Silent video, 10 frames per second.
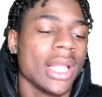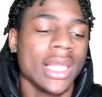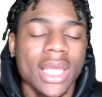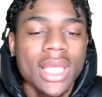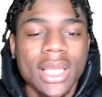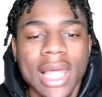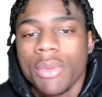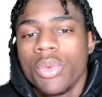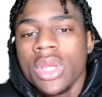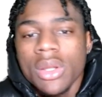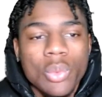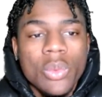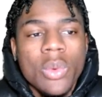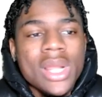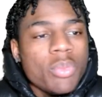look at like when
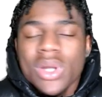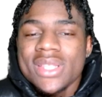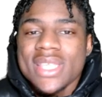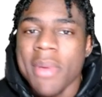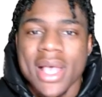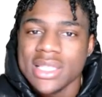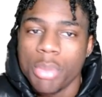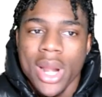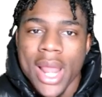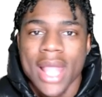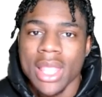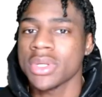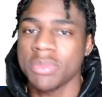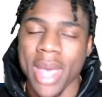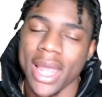what what team has LeBron had that
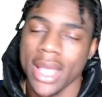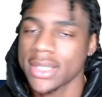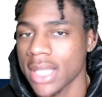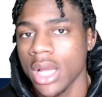was badass?